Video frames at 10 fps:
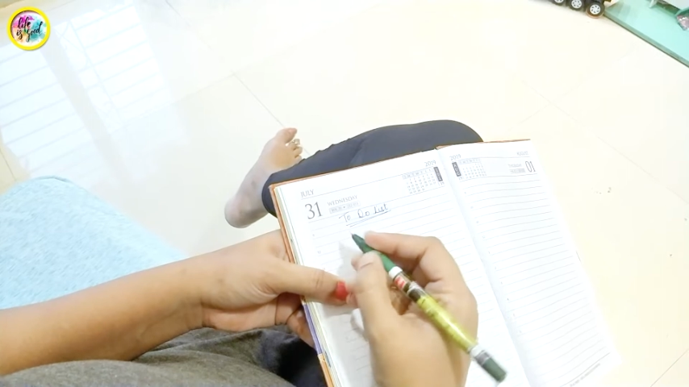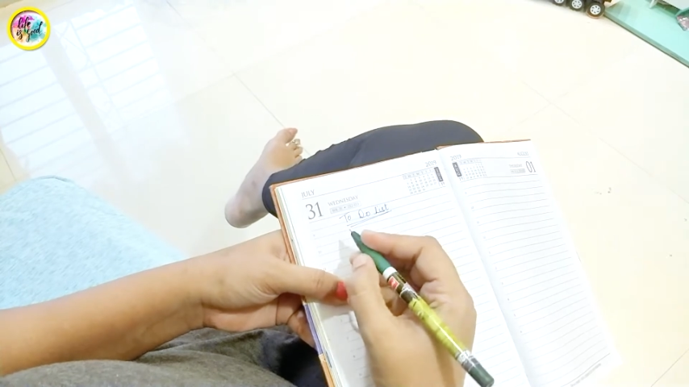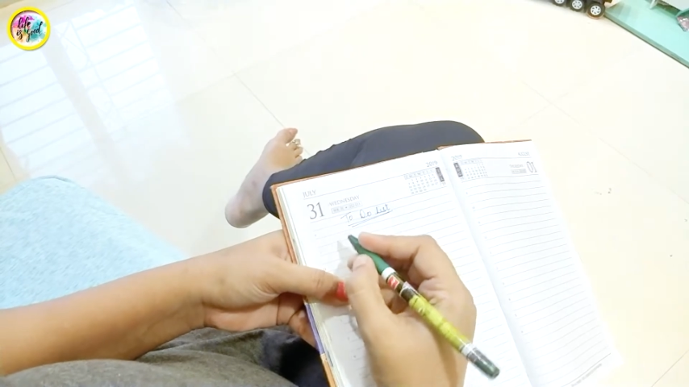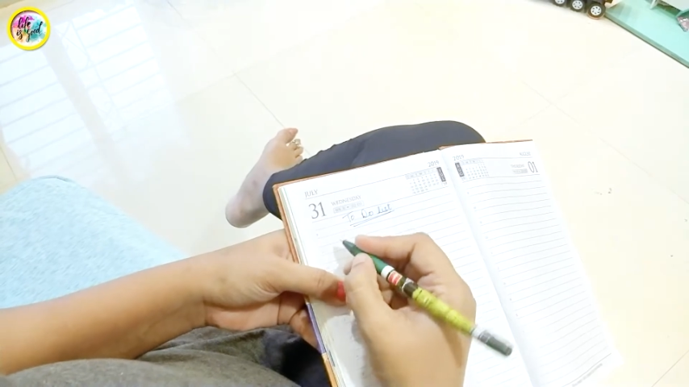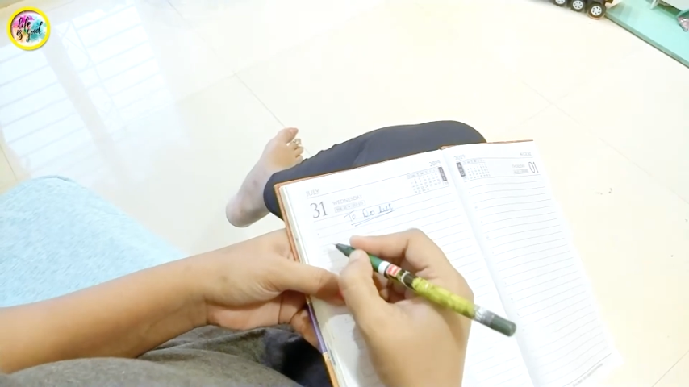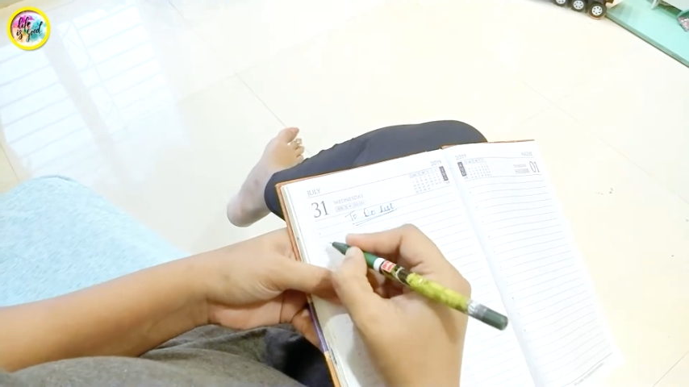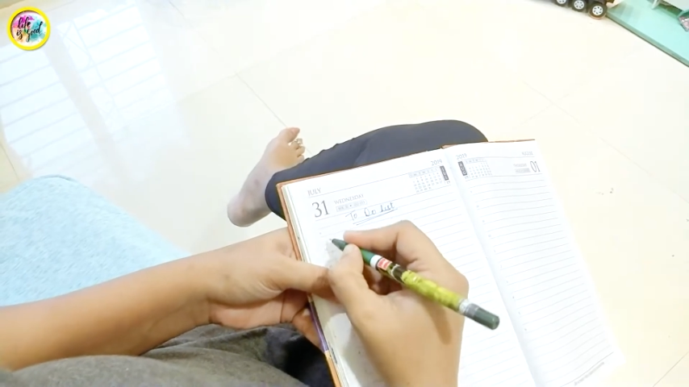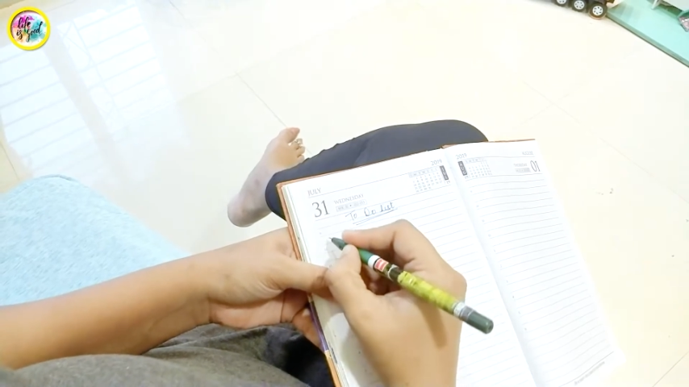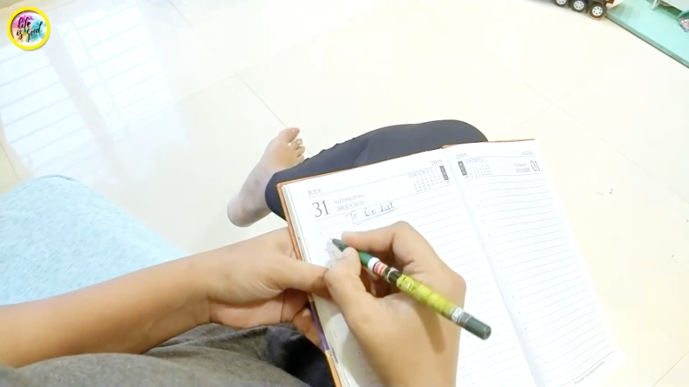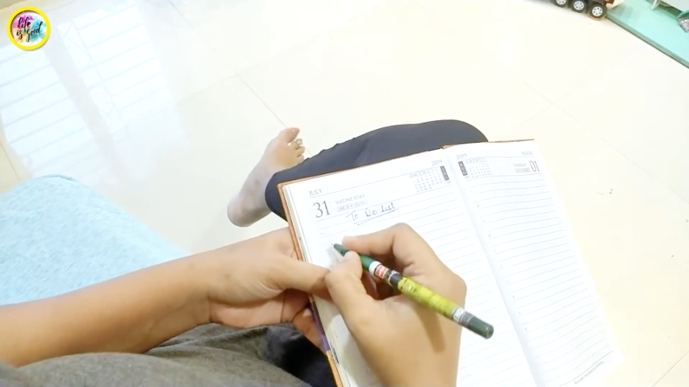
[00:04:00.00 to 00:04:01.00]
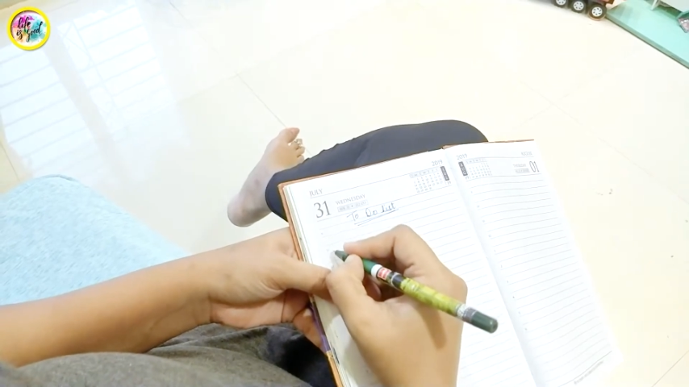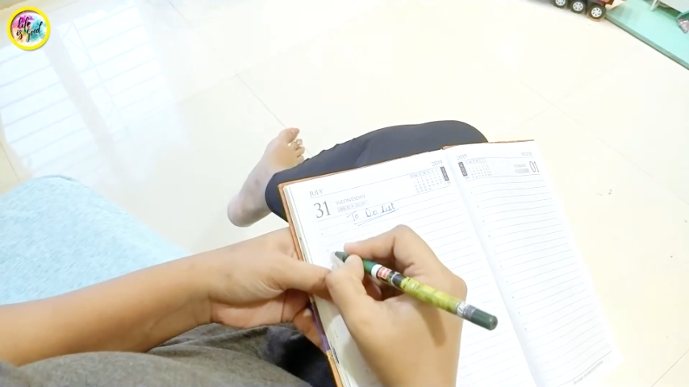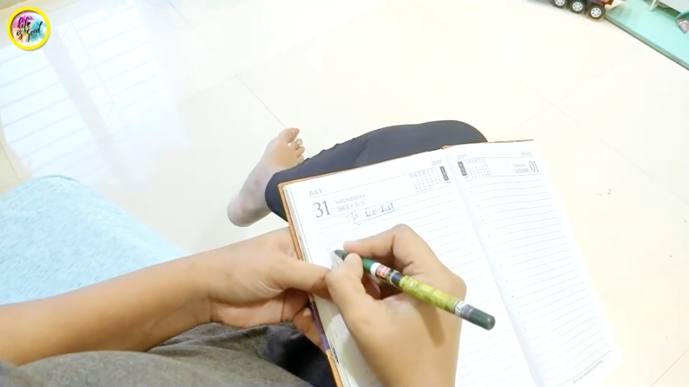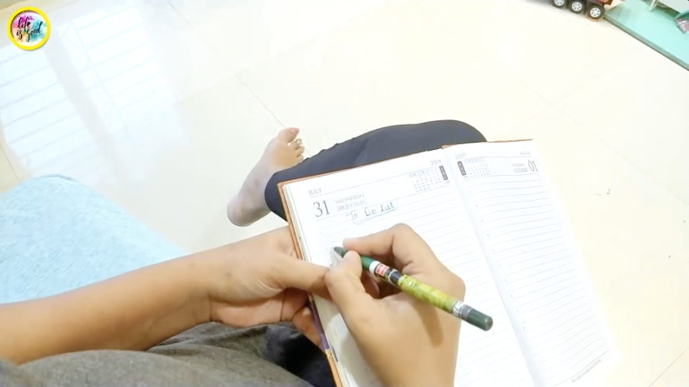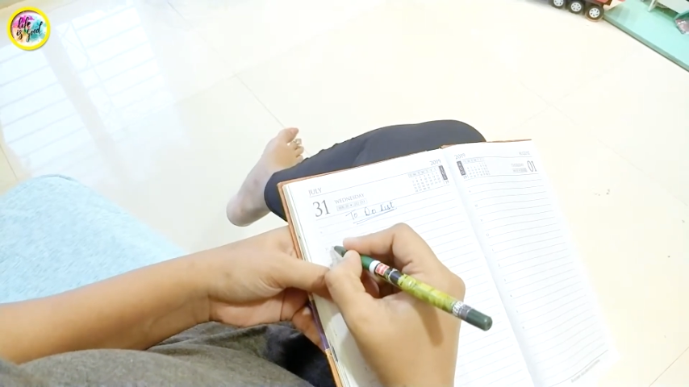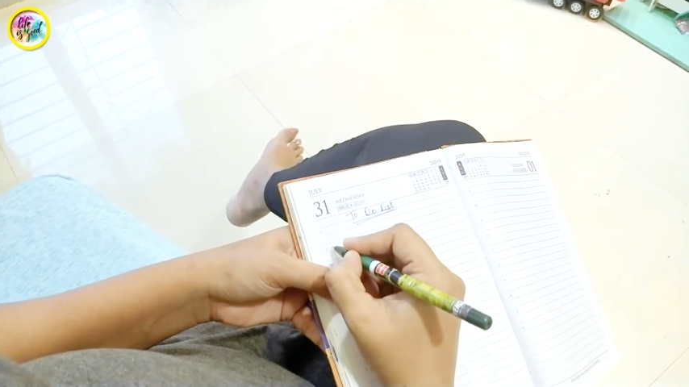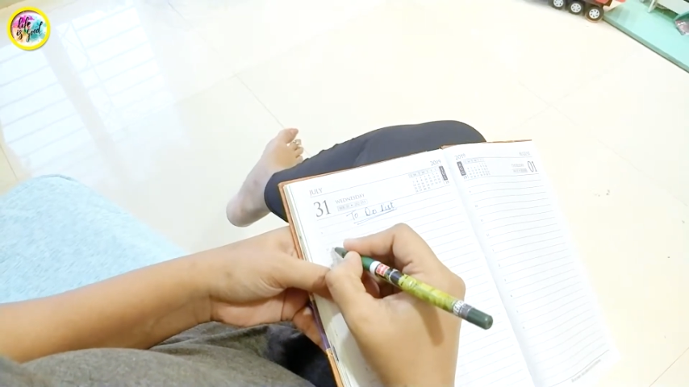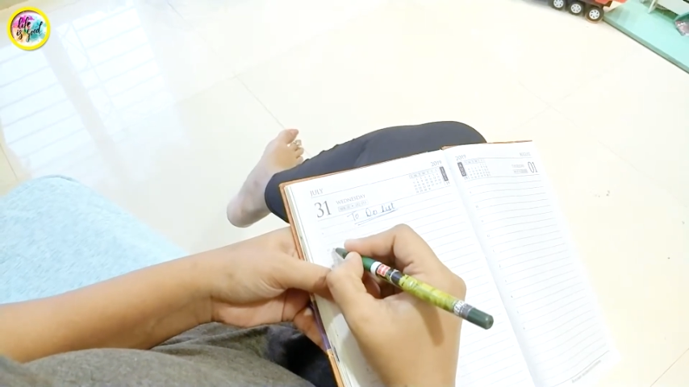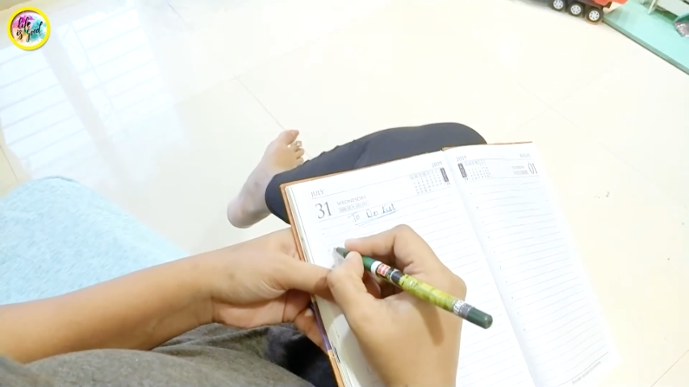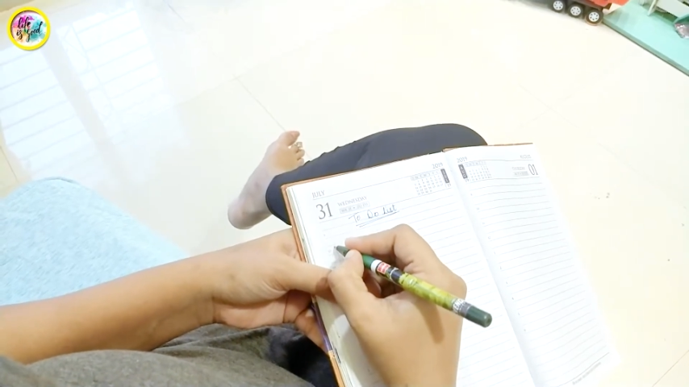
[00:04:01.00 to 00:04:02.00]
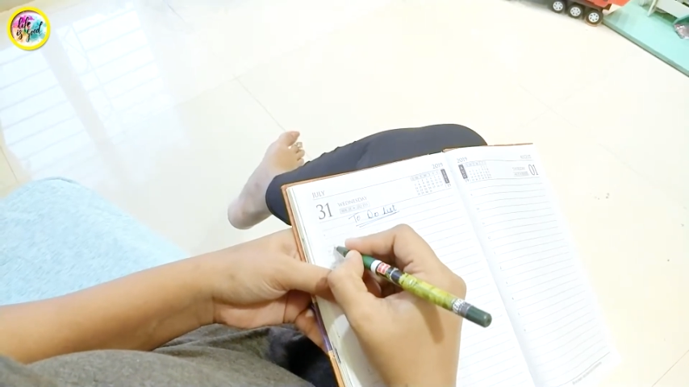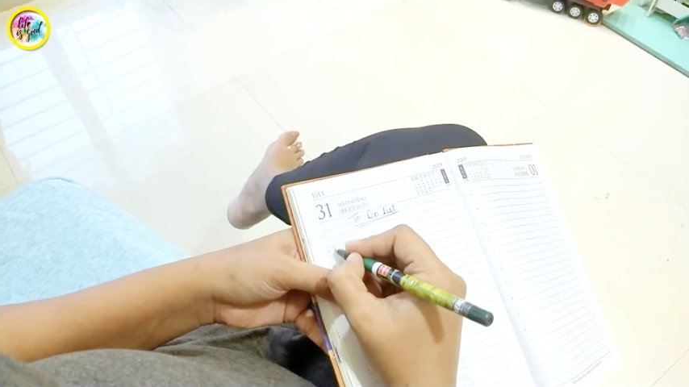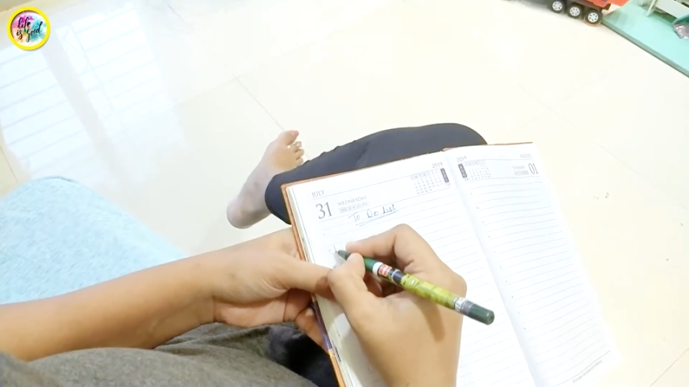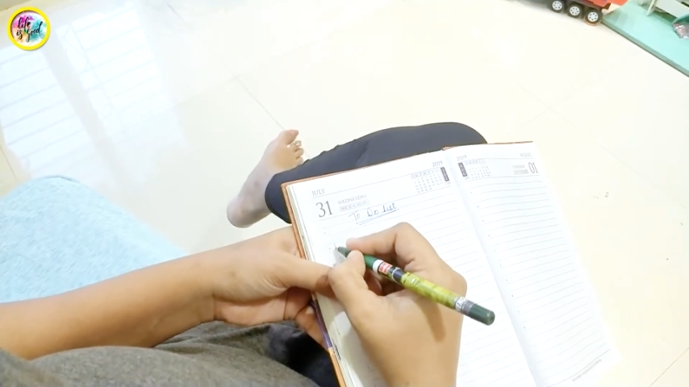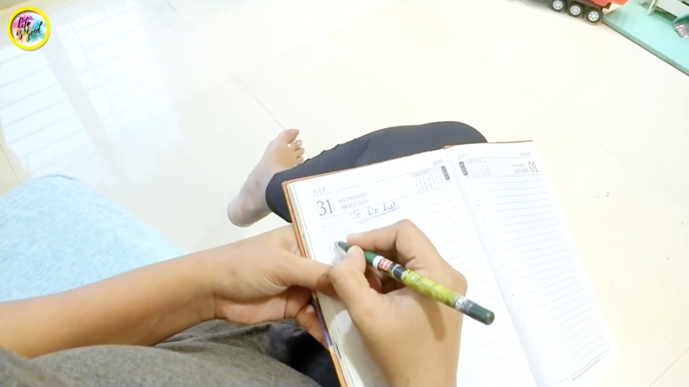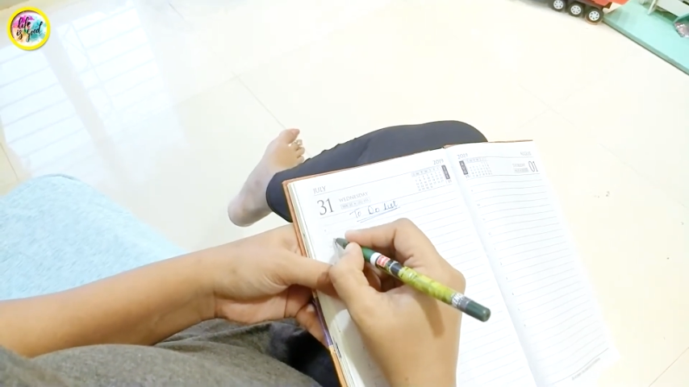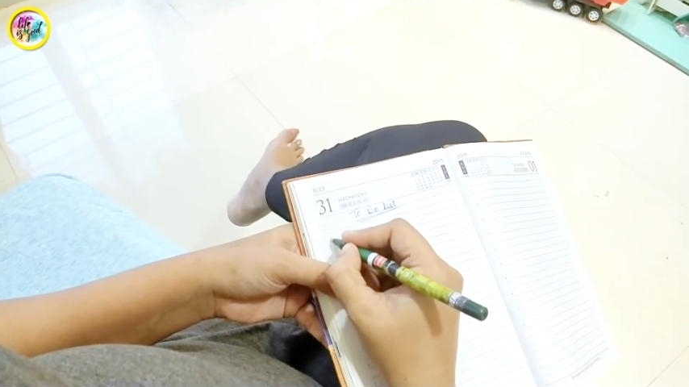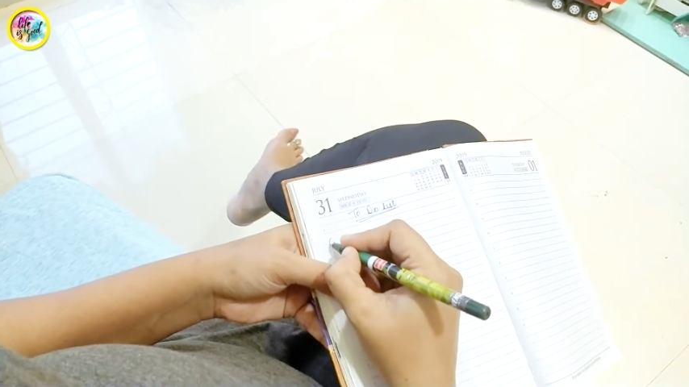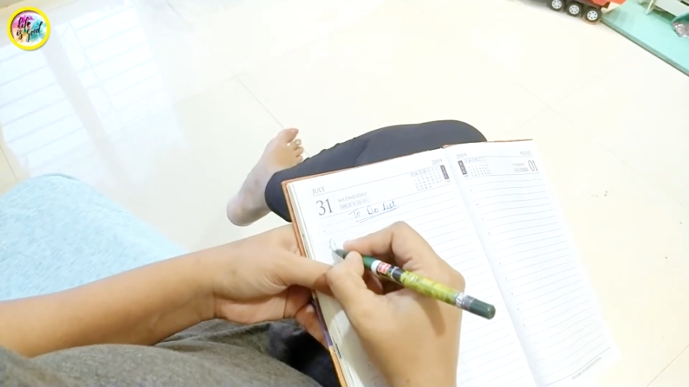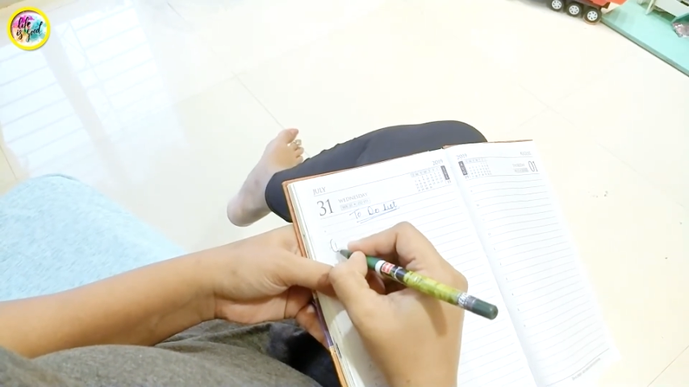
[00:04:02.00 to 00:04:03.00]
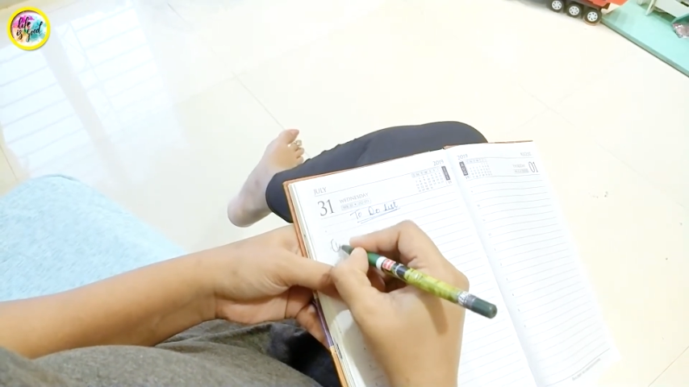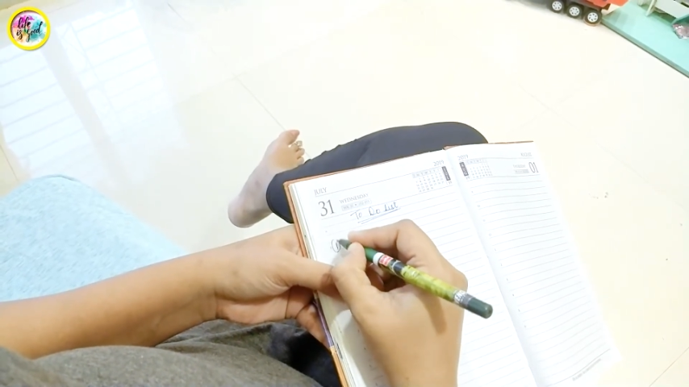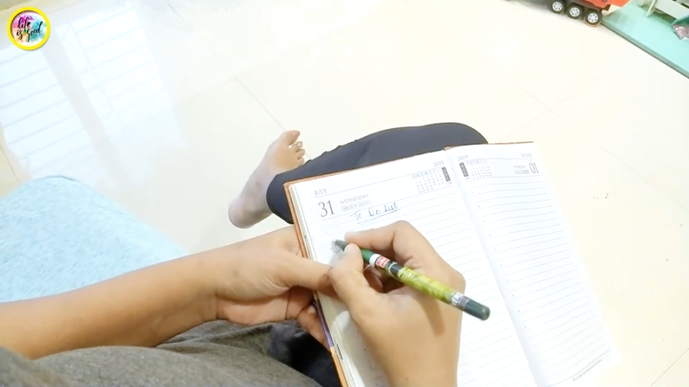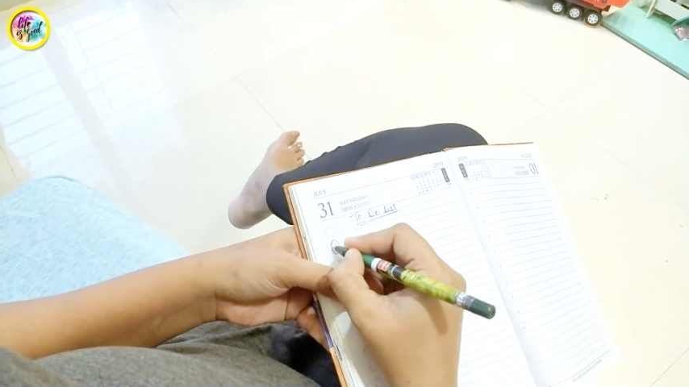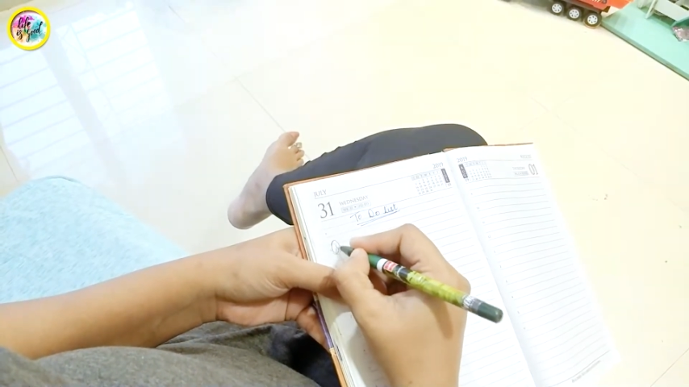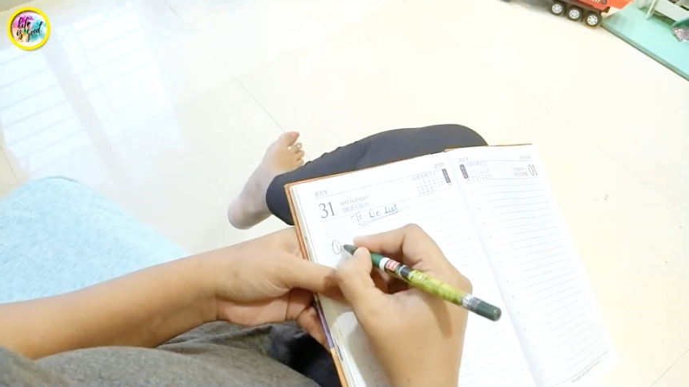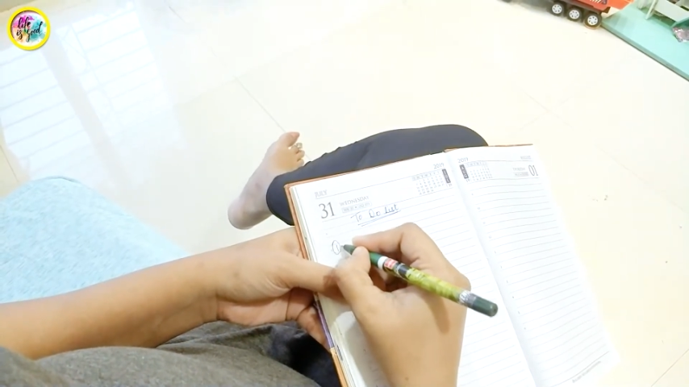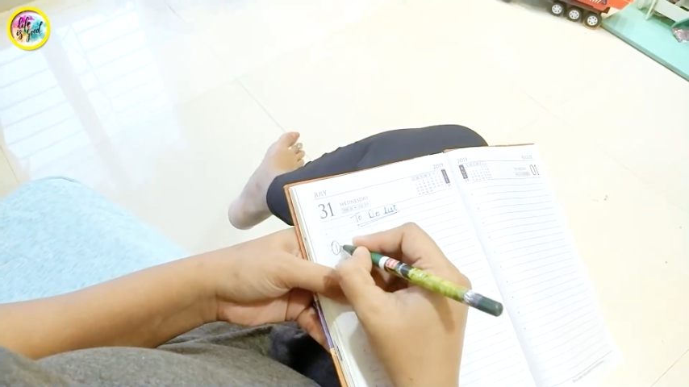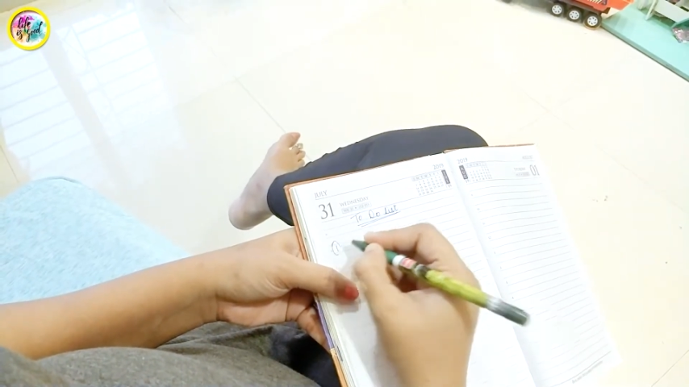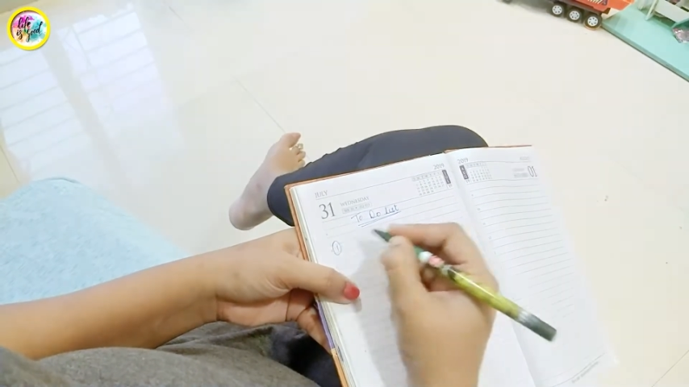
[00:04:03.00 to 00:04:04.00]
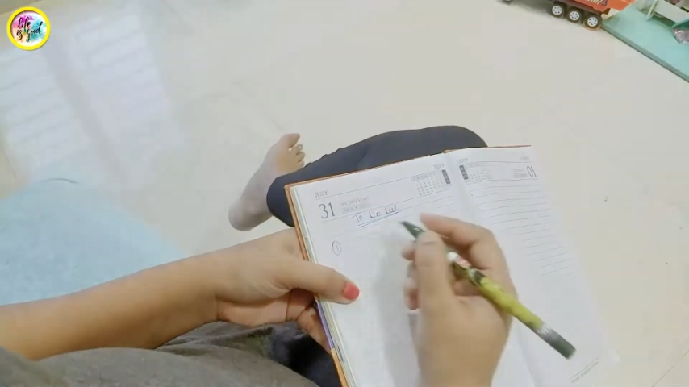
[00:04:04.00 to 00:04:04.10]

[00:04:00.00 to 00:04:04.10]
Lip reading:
(no speaker visible)